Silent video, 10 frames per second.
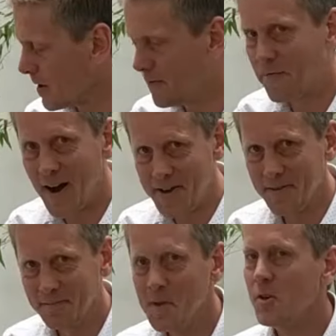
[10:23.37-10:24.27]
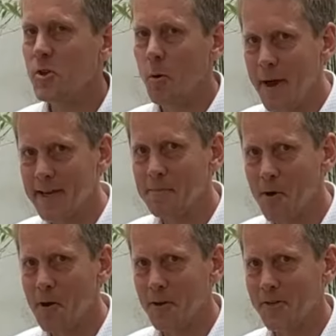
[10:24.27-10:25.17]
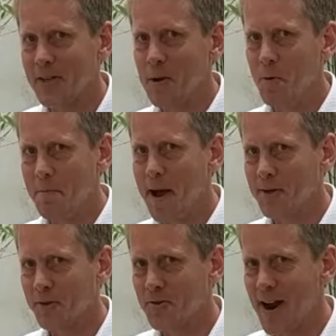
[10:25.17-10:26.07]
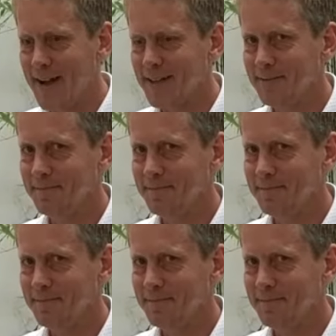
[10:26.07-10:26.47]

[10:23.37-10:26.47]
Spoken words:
Fine. So we're making progress again. We're back on track.